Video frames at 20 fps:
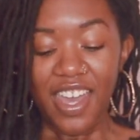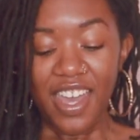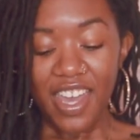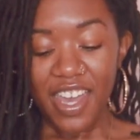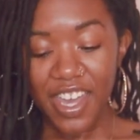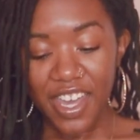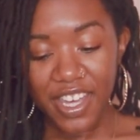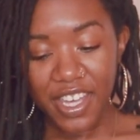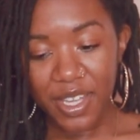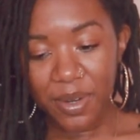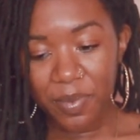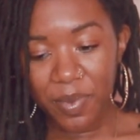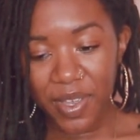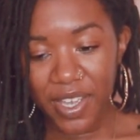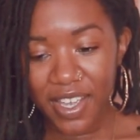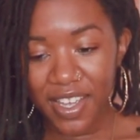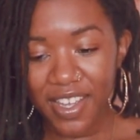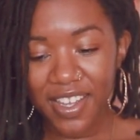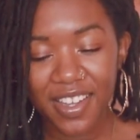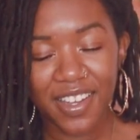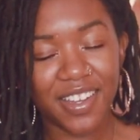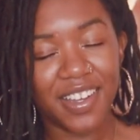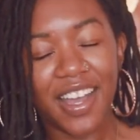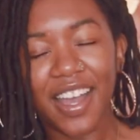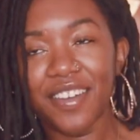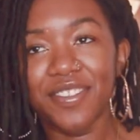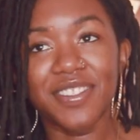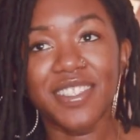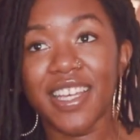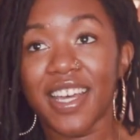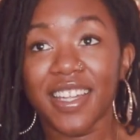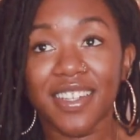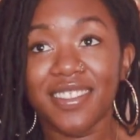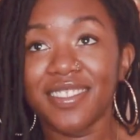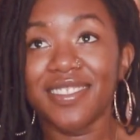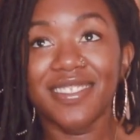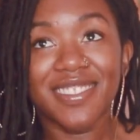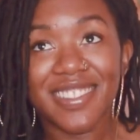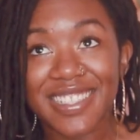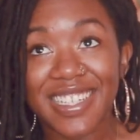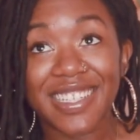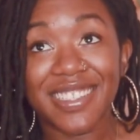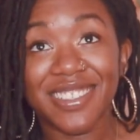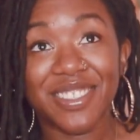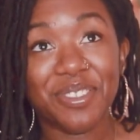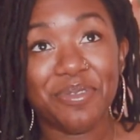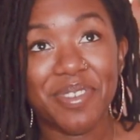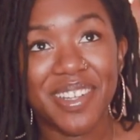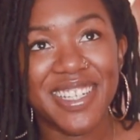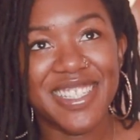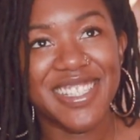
It could be, I've said sex so many